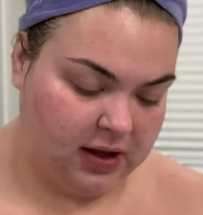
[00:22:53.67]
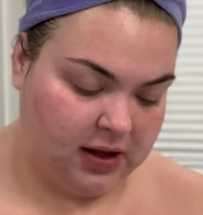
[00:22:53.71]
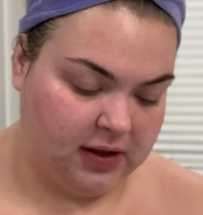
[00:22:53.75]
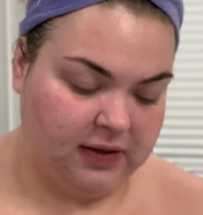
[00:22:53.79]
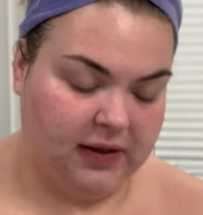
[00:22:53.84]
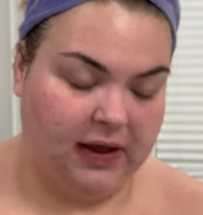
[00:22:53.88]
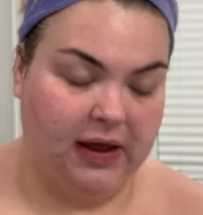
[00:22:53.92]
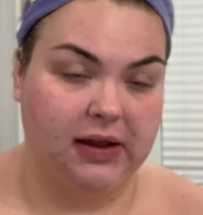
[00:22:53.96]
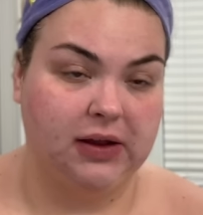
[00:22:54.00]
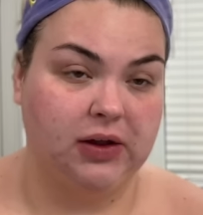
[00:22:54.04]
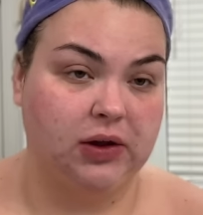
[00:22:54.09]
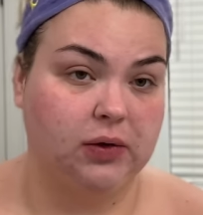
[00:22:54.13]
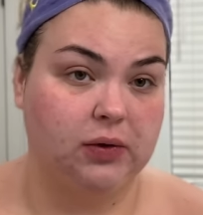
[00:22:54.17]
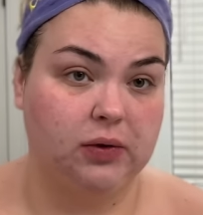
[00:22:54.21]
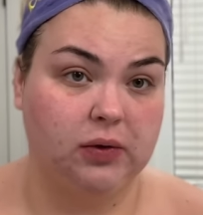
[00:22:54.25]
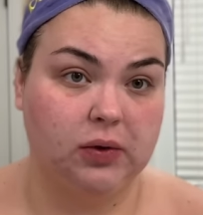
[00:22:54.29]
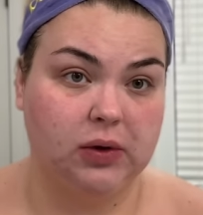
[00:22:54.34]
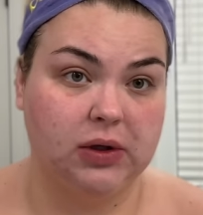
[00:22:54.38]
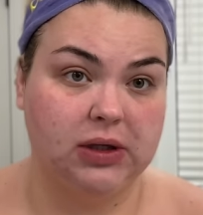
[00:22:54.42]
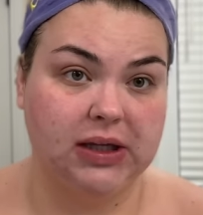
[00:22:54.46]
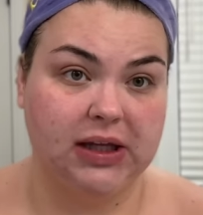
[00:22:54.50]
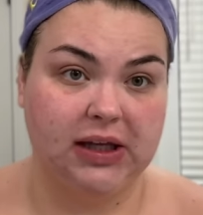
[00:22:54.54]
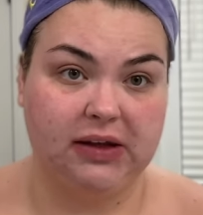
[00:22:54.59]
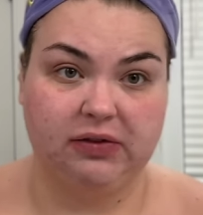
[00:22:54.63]
that you
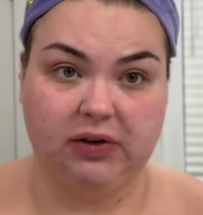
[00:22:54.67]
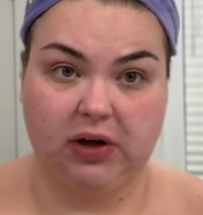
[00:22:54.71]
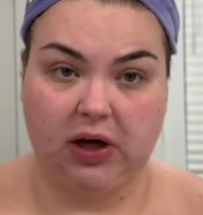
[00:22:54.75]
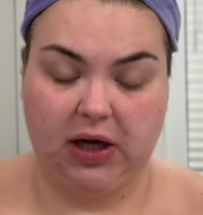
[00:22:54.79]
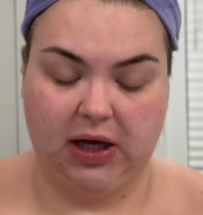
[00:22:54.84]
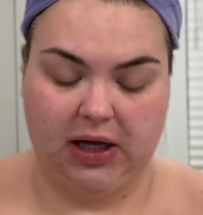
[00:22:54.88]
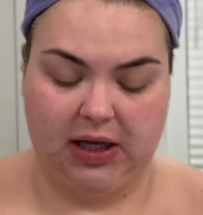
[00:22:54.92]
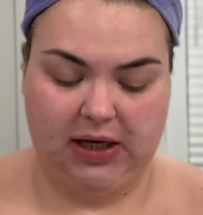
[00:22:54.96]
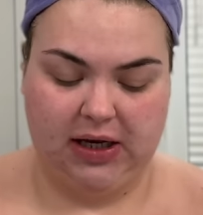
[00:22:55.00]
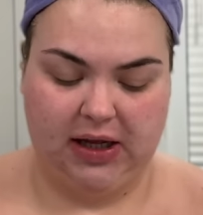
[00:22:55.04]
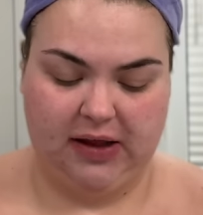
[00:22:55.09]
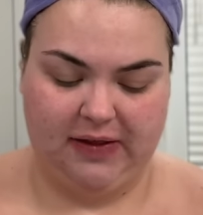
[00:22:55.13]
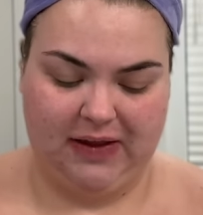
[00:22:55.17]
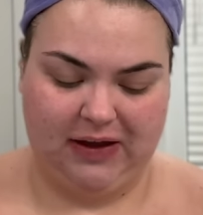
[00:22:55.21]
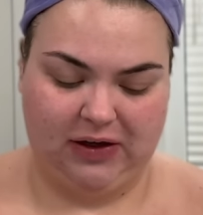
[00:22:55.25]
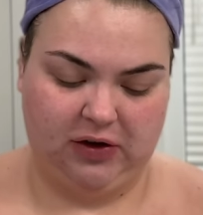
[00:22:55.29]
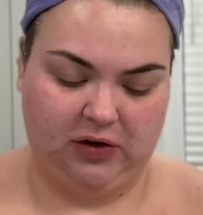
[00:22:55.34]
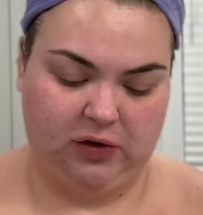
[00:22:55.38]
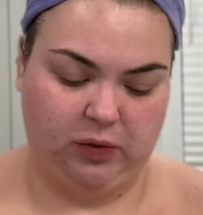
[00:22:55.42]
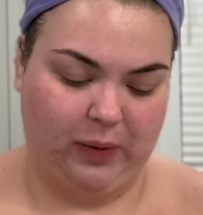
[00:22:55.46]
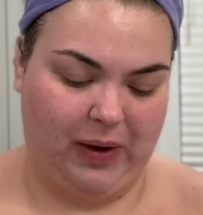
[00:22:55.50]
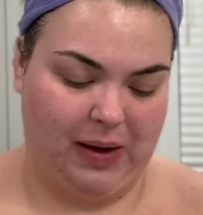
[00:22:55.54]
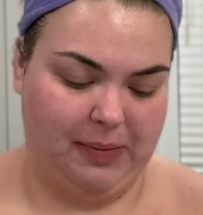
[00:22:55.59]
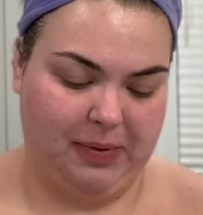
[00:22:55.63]
leave on and then
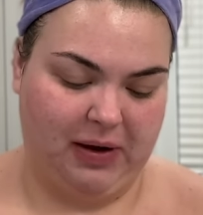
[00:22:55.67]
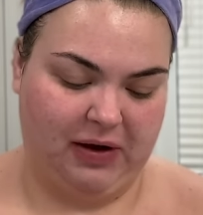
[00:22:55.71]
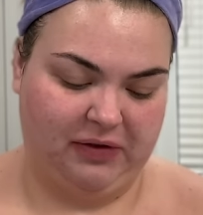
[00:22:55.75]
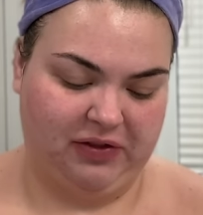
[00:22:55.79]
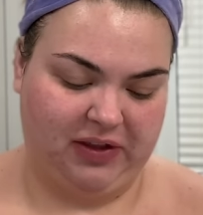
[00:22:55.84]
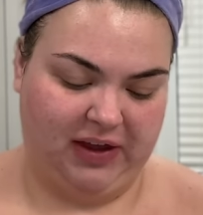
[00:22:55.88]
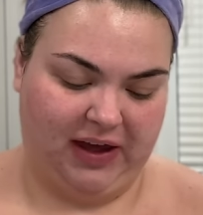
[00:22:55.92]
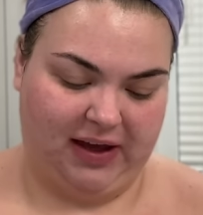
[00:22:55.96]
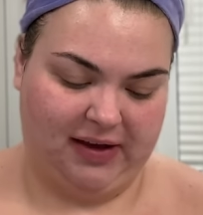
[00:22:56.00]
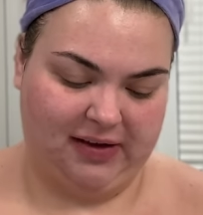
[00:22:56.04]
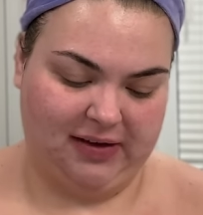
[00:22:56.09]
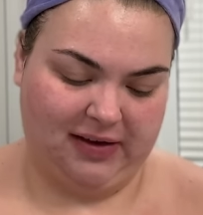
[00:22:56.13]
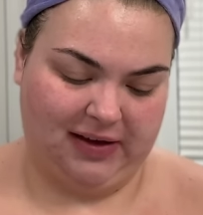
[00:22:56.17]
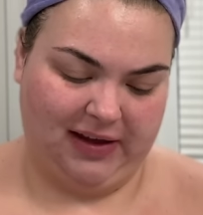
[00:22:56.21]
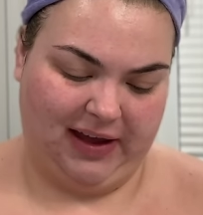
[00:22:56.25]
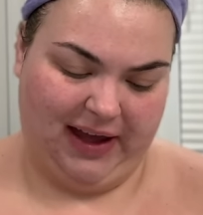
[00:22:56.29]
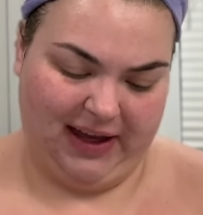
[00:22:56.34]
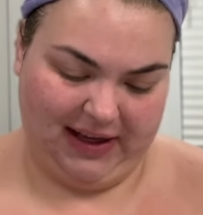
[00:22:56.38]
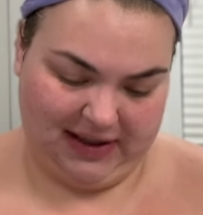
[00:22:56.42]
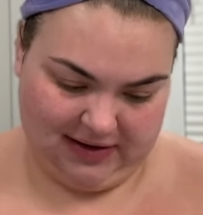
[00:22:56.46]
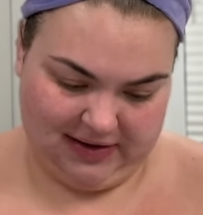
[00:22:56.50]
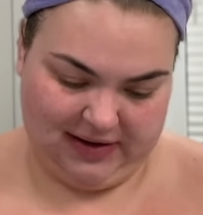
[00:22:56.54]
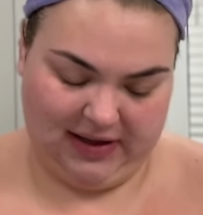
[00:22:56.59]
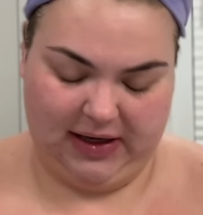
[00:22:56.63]
just wipe off the
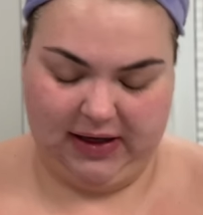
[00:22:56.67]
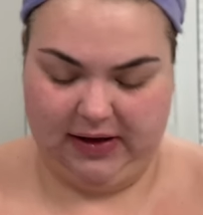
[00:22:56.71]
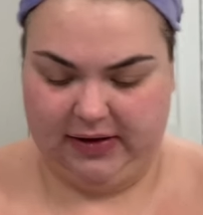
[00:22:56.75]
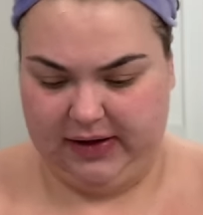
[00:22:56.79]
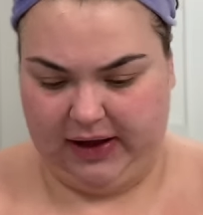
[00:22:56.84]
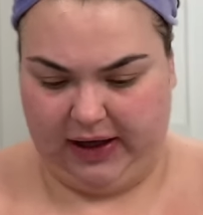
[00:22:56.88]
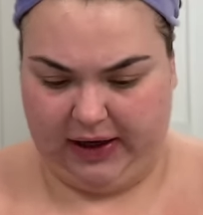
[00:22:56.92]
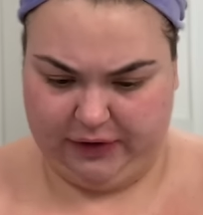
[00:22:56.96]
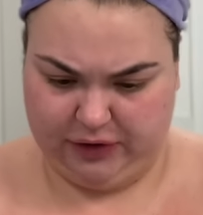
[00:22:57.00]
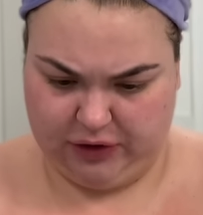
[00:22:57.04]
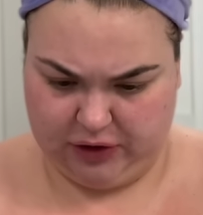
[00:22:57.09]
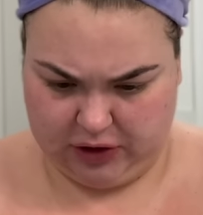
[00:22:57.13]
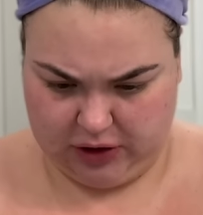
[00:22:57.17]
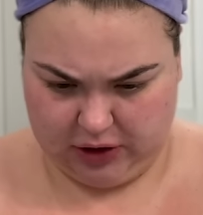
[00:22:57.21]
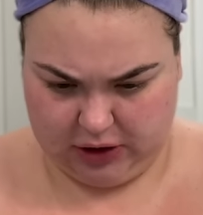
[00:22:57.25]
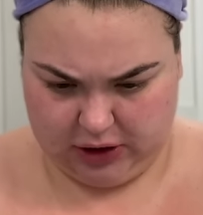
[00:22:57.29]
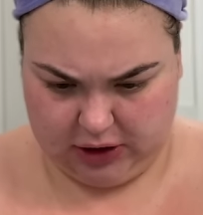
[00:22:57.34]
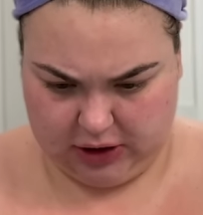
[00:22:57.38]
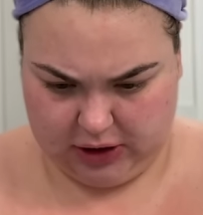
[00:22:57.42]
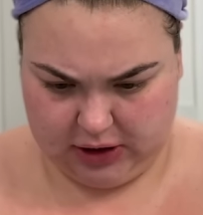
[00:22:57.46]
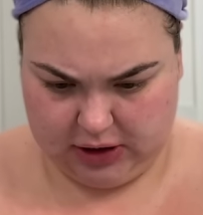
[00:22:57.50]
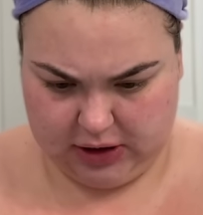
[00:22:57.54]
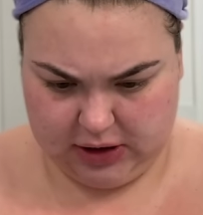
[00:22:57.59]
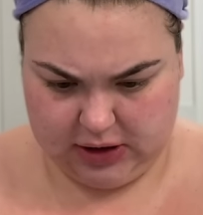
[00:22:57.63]
excess
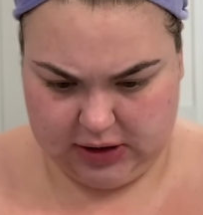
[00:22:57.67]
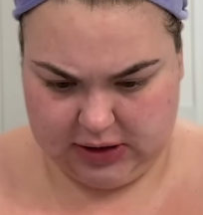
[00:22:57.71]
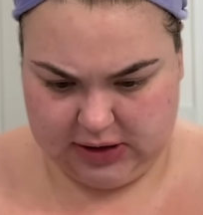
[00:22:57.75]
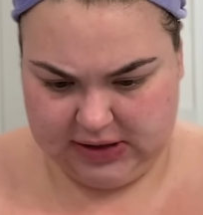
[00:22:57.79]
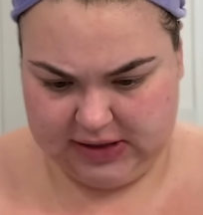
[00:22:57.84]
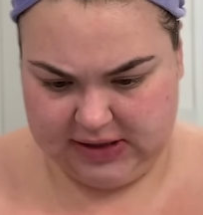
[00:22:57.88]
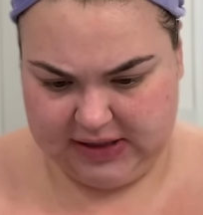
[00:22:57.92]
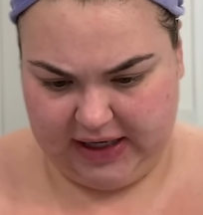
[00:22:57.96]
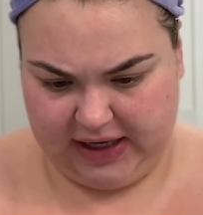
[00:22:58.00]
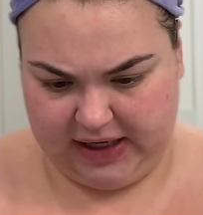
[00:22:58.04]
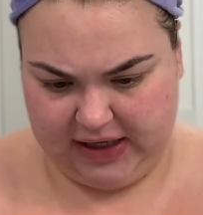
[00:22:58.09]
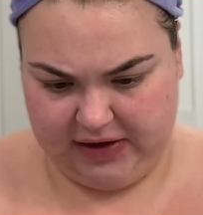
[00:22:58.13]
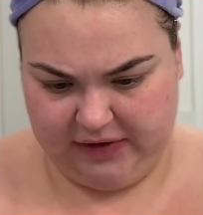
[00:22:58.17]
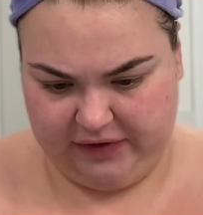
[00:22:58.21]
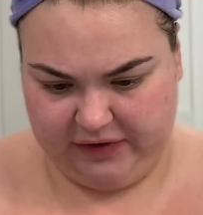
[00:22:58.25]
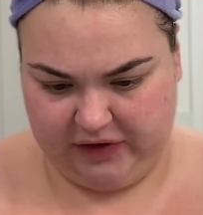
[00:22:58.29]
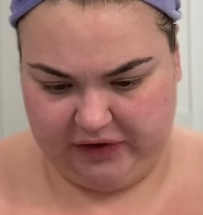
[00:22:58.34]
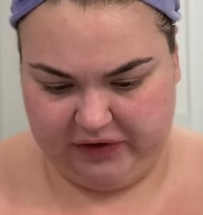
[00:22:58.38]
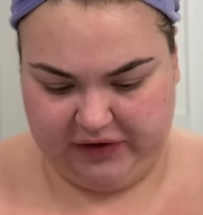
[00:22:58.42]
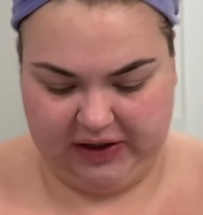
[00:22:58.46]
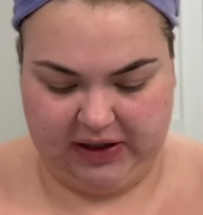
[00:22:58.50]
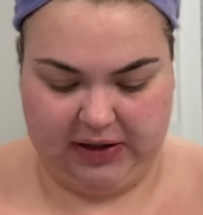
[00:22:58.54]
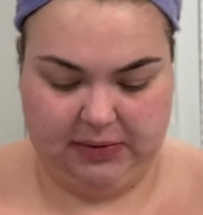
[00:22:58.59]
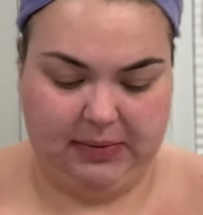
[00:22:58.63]
after 10 to
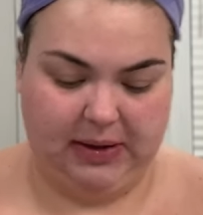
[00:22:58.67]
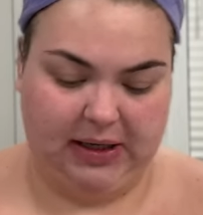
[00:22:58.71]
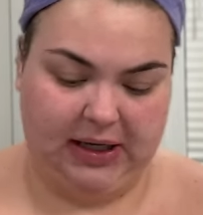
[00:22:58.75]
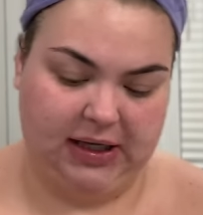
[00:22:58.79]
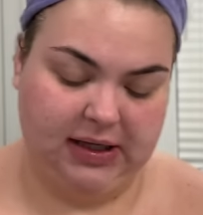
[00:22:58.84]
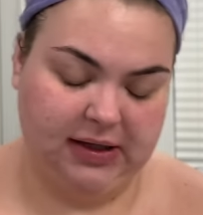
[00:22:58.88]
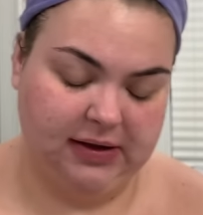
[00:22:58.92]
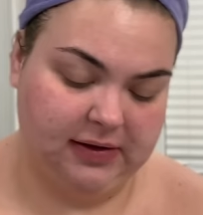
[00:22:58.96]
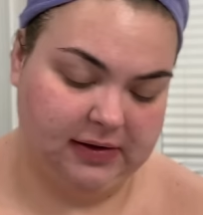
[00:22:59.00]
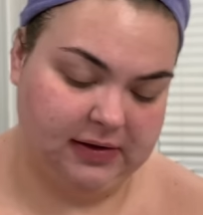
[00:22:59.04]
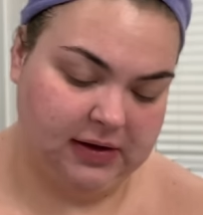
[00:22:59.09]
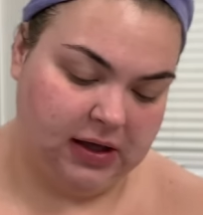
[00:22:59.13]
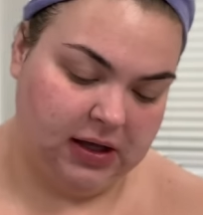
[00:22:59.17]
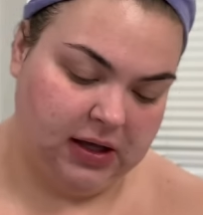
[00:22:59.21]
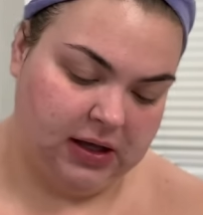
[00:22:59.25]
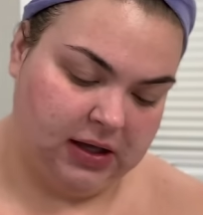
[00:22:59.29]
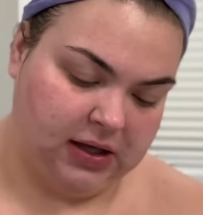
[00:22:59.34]
15 minutes.